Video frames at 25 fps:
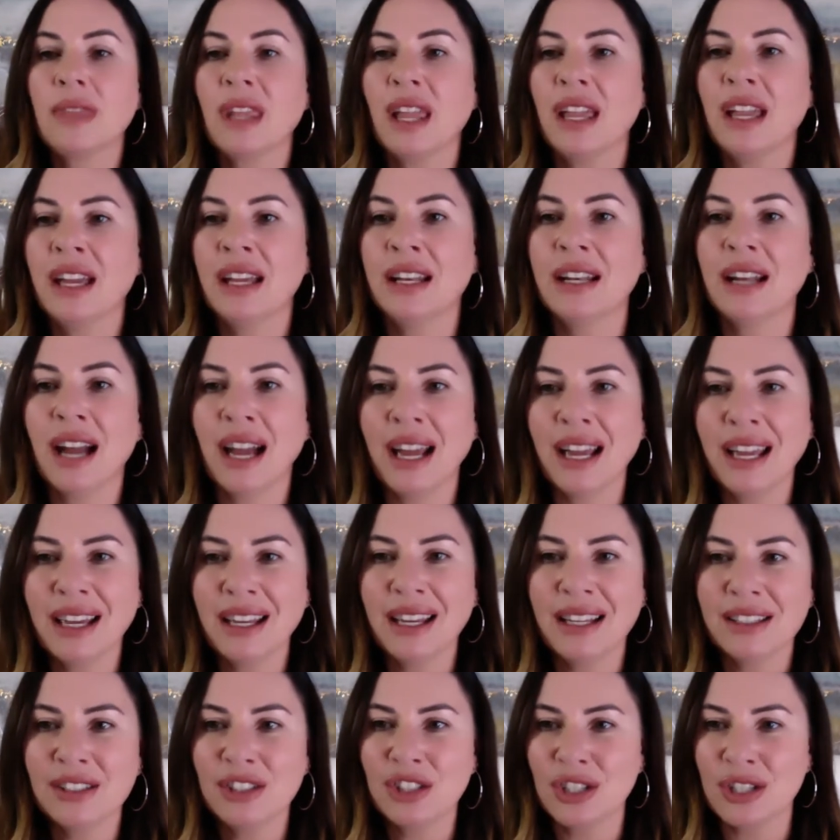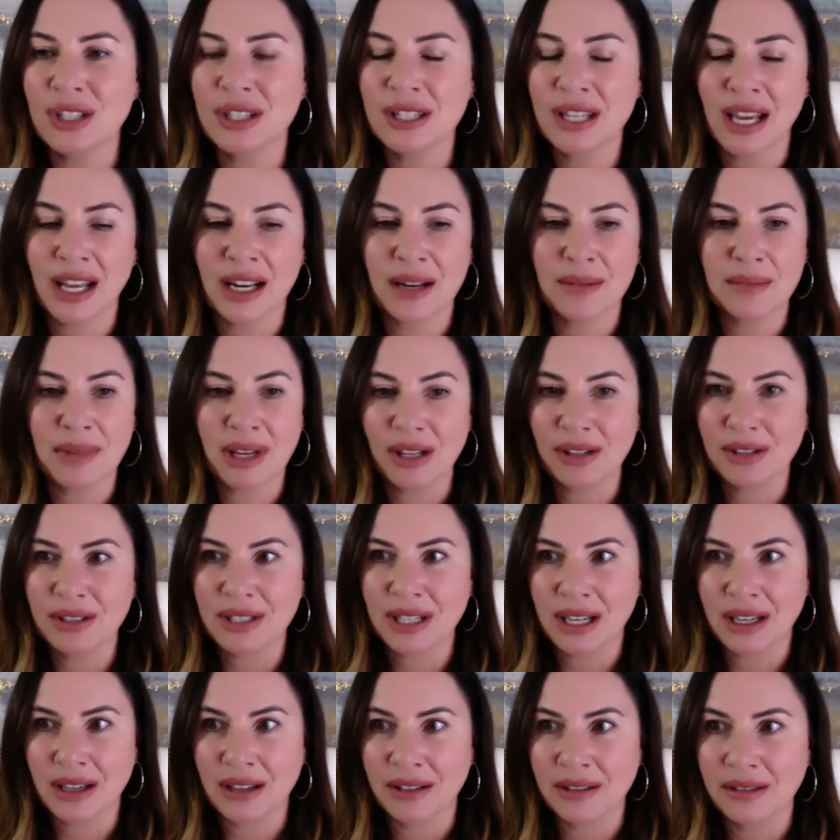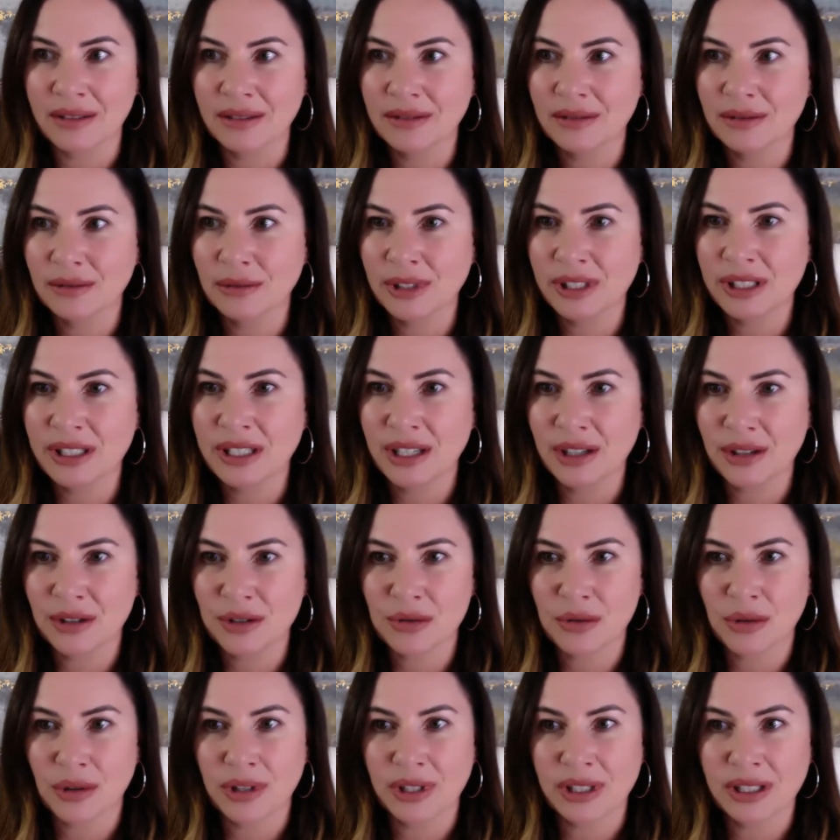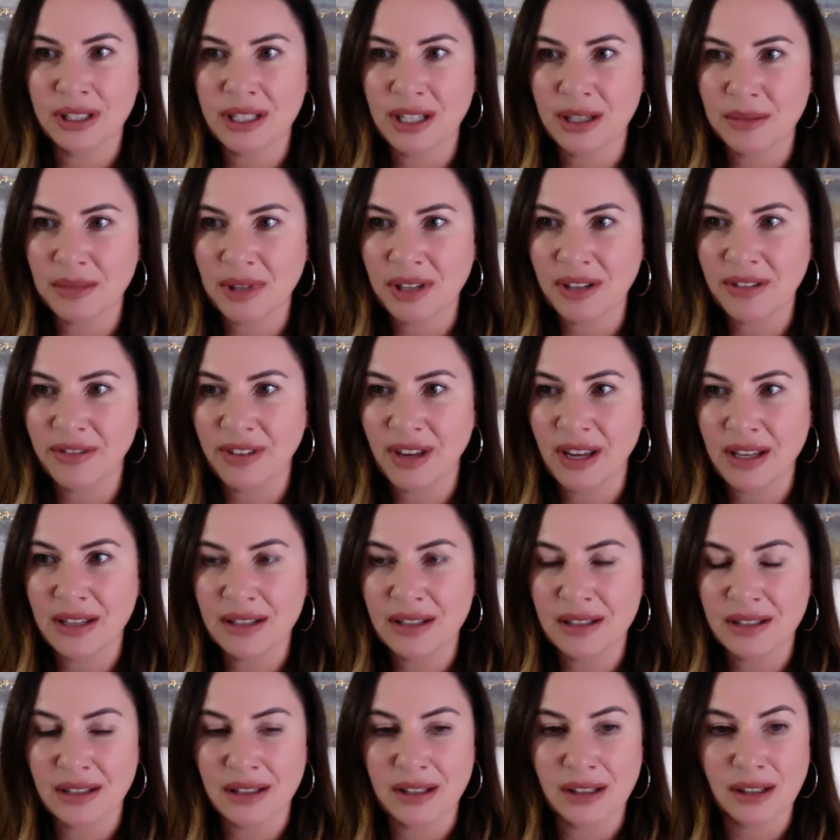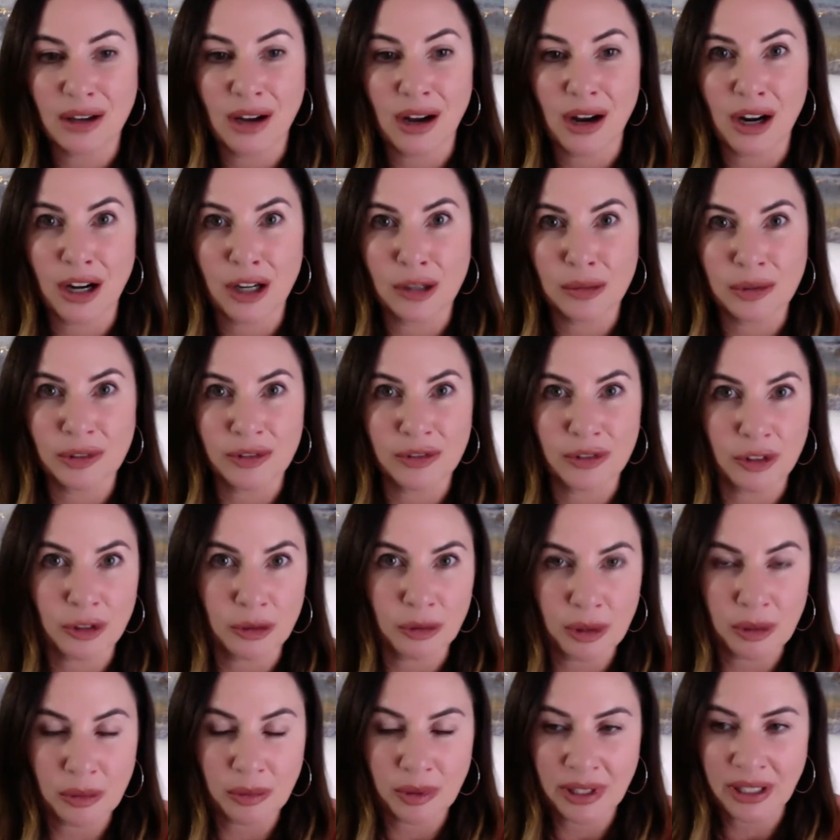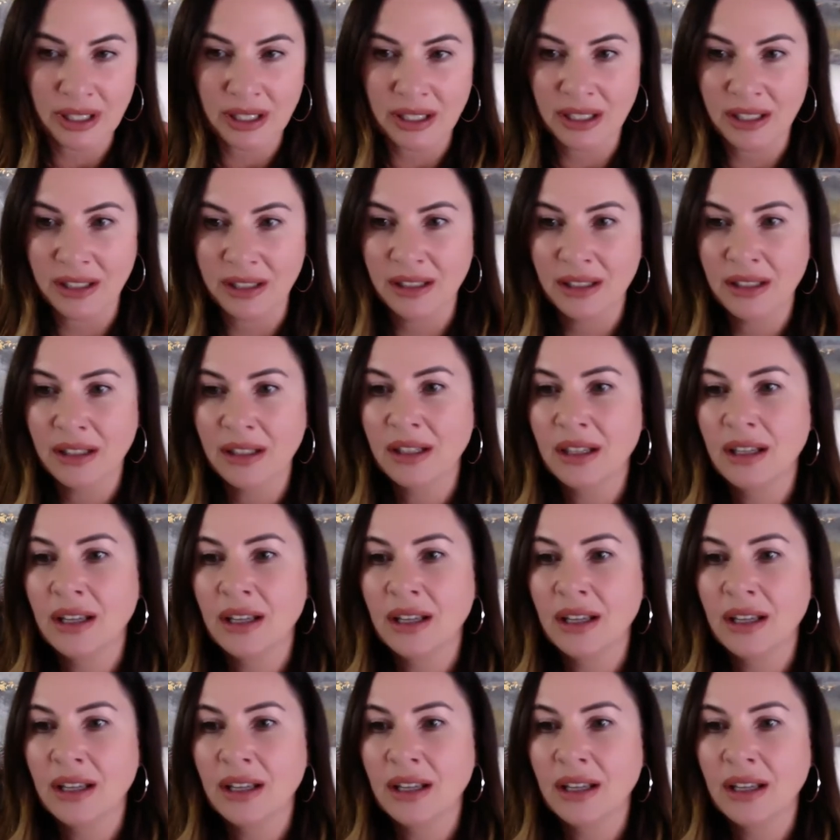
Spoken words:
And I had just had a meltdown with tears rolling down my face in the car before we went in.